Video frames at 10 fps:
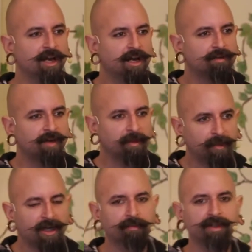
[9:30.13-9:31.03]
of our
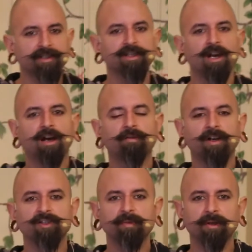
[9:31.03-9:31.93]
purpose, of
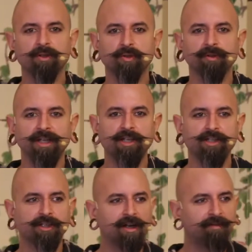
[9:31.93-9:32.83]
our spiritual
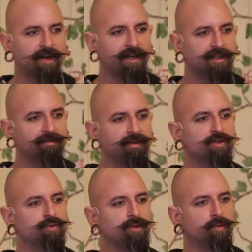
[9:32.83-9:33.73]
nature, of our
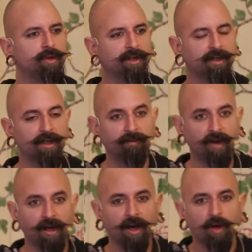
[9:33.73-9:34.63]
individual work, of
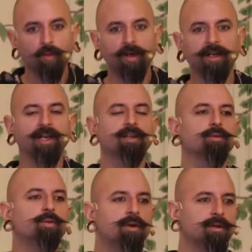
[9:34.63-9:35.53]
our work in the
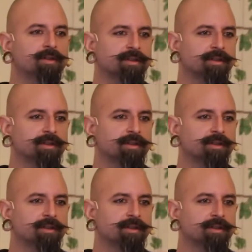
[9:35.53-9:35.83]
world,